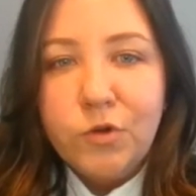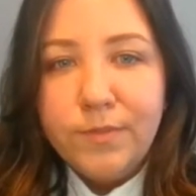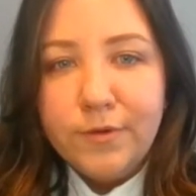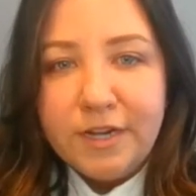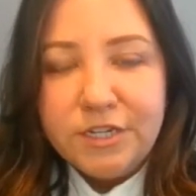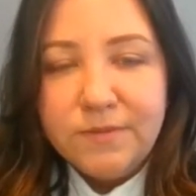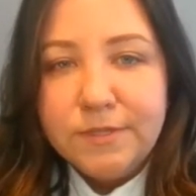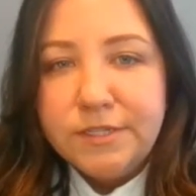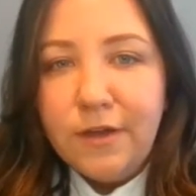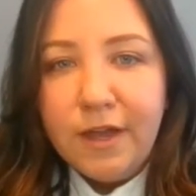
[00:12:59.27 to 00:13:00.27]
corporation
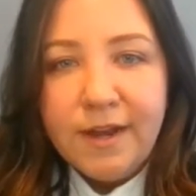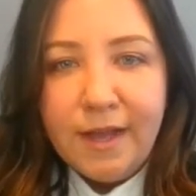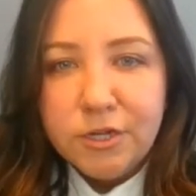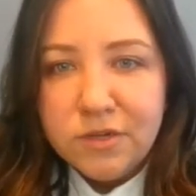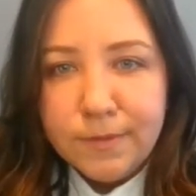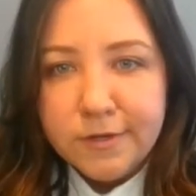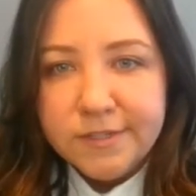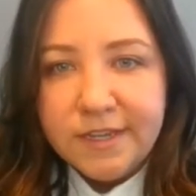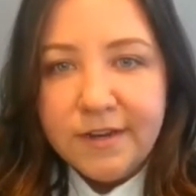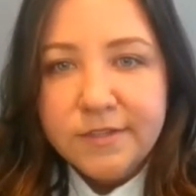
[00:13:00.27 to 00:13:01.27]
was not a natural
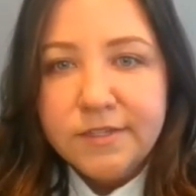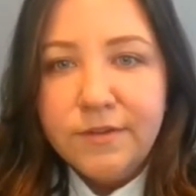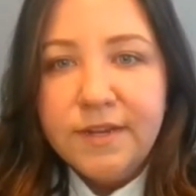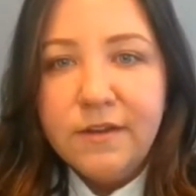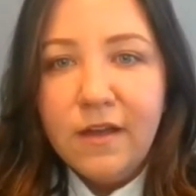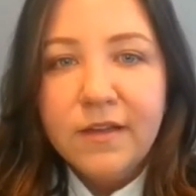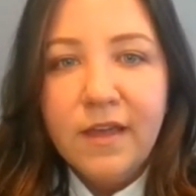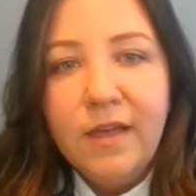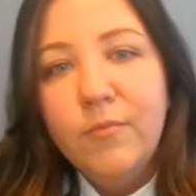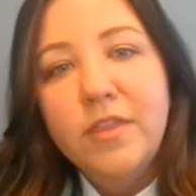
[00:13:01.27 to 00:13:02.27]
person and so did not
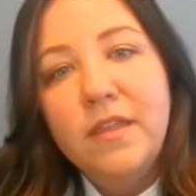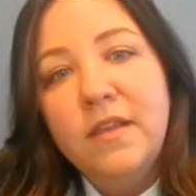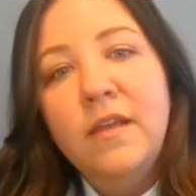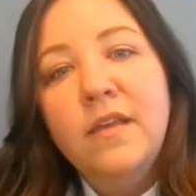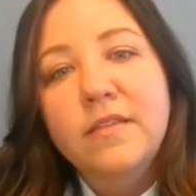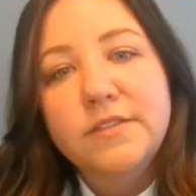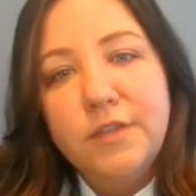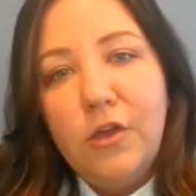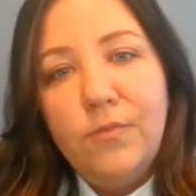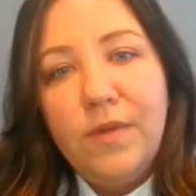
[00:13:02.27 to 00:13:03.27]
come within the
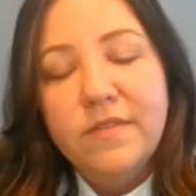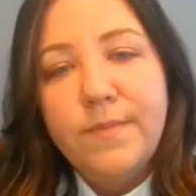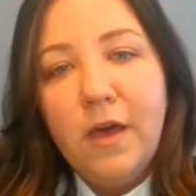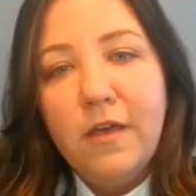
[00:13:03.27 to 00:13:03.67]
scope of the